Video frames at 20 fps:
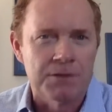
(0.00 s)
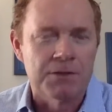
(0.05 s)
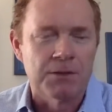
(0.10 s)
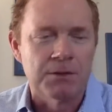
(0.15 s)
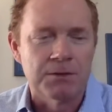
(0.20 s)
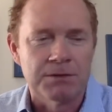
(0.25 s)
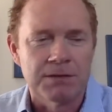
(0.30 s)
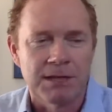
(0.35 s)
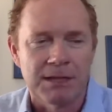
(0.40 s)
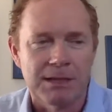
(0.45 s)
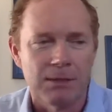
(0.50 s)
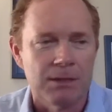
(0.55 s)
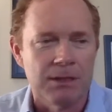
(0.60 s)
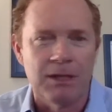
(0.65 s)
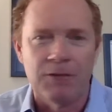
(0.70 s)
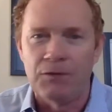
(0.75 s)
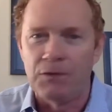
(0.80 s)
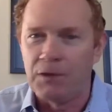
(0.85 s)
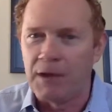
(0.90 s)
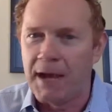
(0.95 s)
So tell you
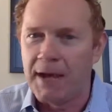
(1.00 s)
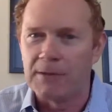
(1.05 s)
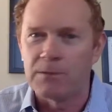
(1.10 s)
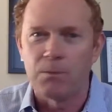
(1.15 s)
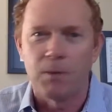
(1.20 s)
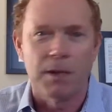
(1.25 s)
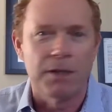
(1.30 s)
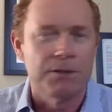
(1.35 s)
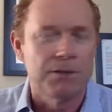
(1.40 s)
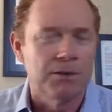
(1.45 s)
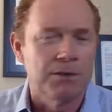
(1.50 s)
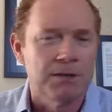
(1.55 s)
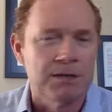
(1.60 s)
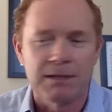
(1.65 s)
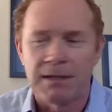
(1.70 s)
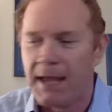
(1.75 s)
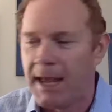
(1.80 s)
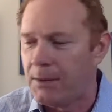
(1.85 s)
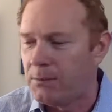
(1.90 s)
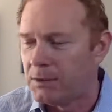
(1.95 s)
what, if you guys want to do
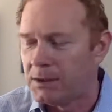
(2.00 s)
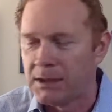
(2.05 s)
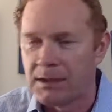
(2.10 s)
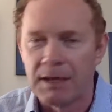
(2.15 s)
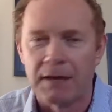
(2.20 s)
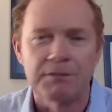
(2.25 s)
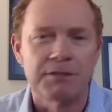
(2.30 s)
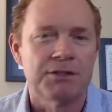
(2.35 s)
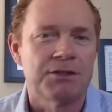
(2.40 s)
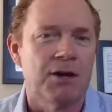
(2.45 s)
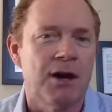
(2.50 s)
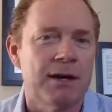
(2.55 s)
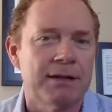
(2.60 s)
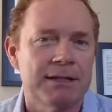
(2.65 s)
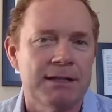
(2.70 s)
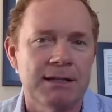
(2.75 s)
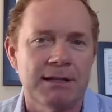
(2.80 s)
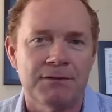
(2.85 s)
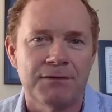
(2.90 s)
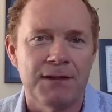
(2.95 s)
this, hey, would love to
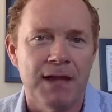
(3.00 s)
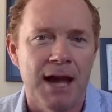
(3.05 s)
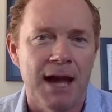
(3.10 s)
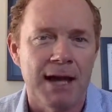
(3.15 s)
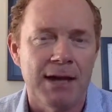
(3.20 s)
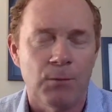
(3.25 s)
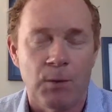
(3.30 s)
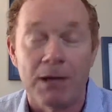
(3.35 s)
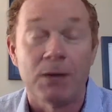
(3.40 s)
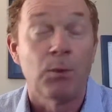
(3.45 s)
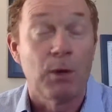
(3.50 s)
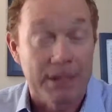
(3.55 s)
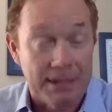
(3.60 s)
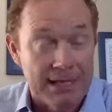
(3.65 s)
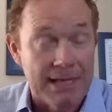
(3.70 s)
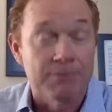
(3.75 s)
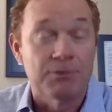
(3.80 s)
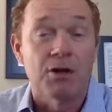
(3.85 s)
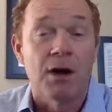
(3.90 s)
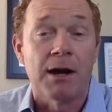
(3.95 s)
talk to you. If not, want
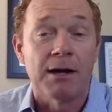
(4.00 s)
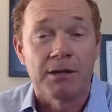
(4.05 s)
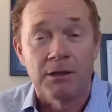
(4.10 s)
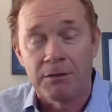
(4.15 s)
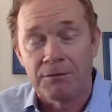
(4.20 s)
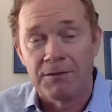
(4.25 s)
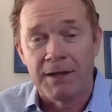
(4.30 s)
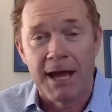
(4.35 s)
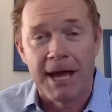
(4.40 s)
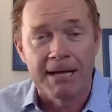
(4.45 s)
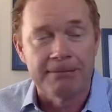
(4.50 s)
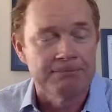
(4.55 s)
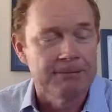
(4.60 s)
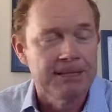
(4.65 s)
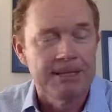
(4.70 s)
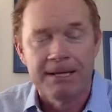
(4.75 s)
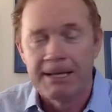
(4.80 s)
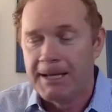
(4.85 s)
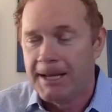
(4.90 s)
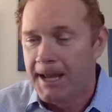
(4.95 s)
to keep talking to you. If not,
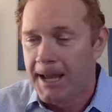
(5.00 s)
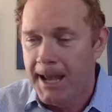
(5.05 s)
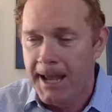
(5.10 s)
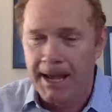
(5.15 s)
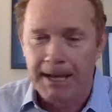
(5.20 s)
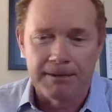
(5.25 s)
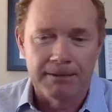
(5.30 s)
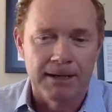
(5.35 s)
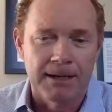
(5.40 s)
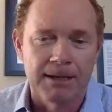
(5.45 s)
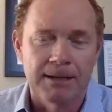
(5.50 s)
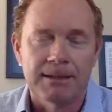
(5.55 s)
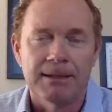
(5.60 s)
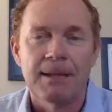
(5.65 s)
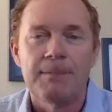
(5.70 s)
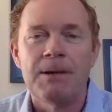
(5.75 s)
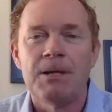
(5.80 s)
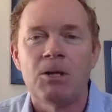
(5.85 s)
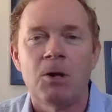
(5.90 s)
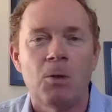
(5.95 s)
hey,
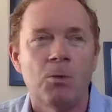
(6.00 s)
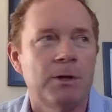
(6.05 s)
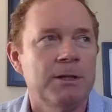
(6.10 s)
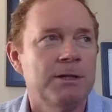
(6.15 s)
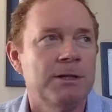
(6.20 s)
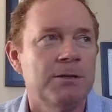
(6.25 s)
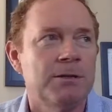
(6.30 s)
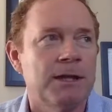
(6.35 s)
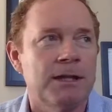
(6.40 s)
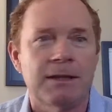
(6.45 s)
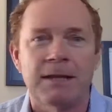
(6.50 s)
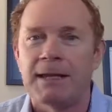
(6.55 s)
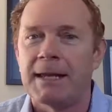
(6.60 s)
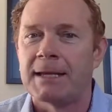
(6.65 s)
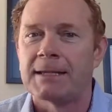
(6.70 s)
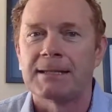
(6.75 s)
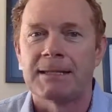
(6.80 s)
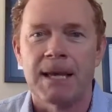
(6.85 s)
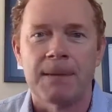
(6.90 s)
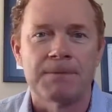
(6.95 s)
let me know what you think the
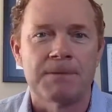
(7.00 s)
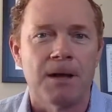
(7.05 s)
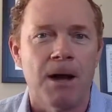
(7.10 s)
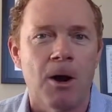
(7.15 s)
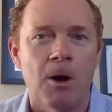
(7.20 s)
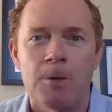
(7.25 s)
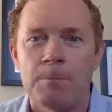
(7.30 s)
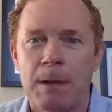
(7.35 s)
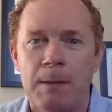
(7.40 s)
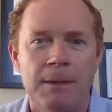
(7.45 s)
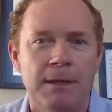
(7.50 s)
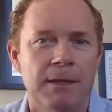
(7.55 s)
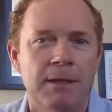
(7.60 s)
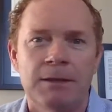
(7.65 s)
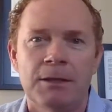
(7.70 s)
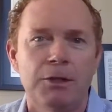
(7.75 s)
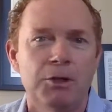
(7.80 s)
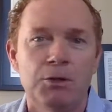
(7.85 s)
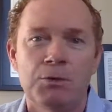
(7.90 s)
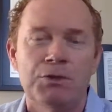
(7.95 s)
next steps are, or
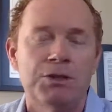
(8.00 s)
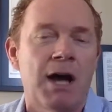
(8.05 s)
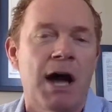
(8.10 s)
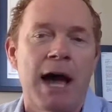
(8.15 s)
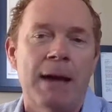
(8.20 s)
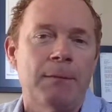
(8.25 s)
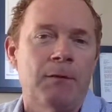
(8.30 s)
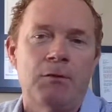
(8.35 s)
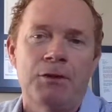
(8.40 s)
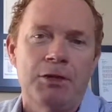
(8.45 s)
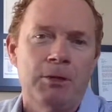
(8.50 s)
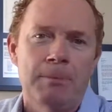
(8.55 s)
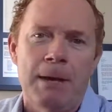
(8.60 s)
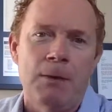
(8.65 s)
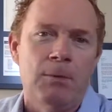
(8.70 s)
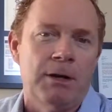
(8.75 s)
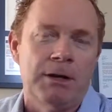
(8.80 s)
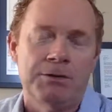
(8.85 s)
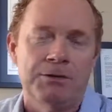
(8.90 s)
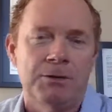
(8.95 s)
maybe the new time of when you
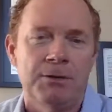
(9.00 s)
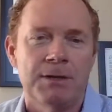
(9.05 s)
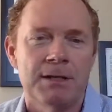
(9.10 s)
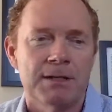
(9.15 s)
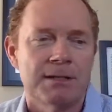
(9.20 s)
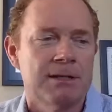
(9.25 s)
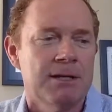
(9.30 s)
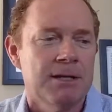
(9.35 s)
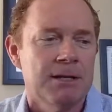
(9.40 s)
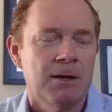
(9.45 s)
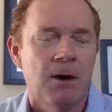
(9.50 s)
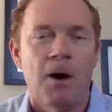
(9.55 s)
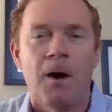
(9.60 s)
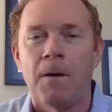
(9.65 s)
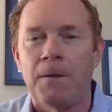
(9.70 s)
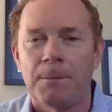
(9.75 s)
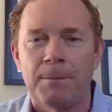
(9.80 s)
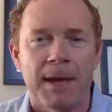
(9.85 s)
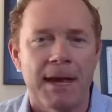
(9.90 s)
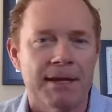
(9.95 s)
may want to do this.
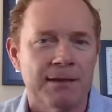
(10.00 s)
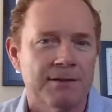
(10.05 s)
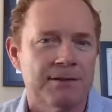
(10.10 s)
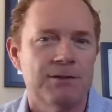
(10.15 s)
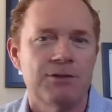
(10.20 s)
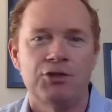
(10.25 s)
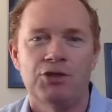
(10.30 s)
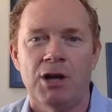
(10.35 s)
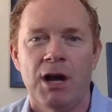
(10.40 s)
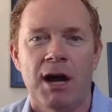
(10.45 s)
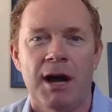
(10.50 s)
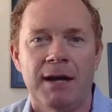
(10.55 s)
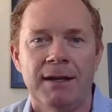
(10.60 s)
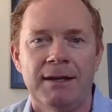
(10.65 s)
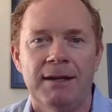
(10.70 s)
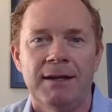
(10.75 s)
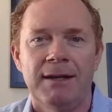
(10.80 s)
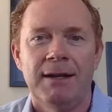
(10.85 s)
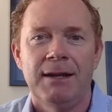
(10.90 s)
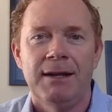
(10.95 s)
All the best, John.